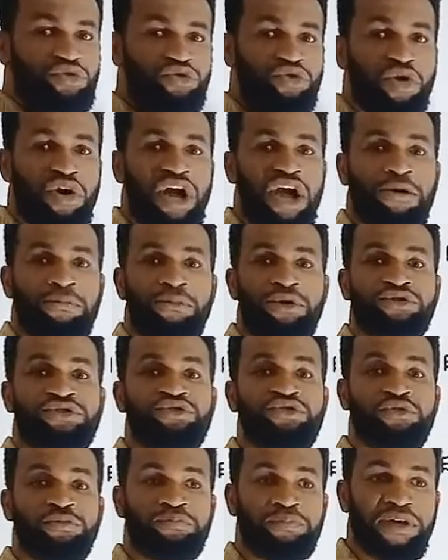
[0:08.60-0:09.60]
to know how
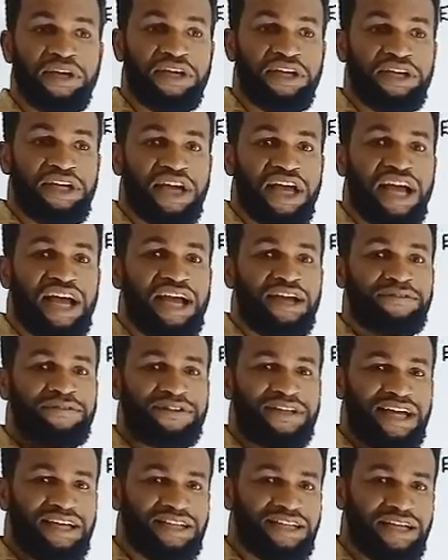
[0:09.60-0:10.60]
much you pay
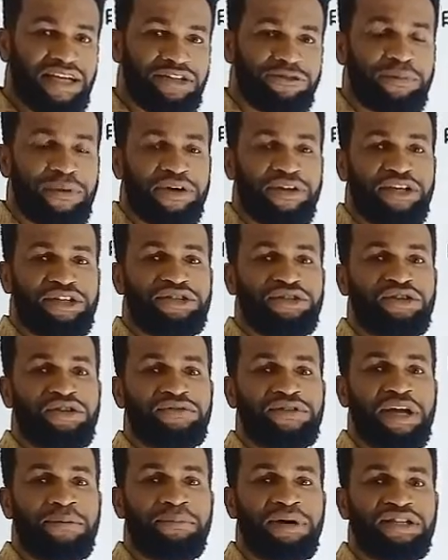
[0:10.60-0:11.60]
at the
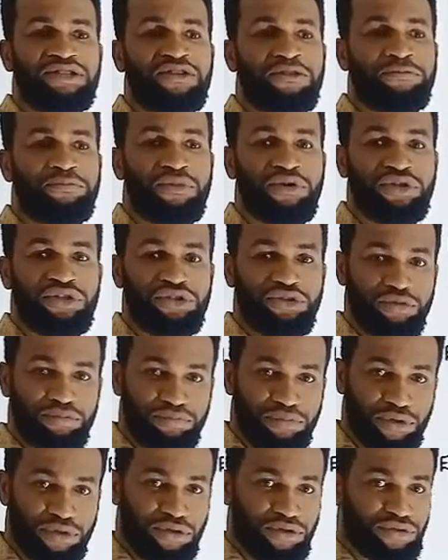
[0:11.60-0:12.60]
expiration of the amount of money you
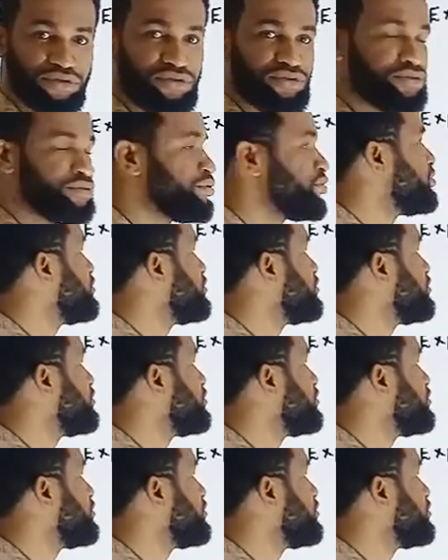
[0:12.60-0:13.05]
borrowed.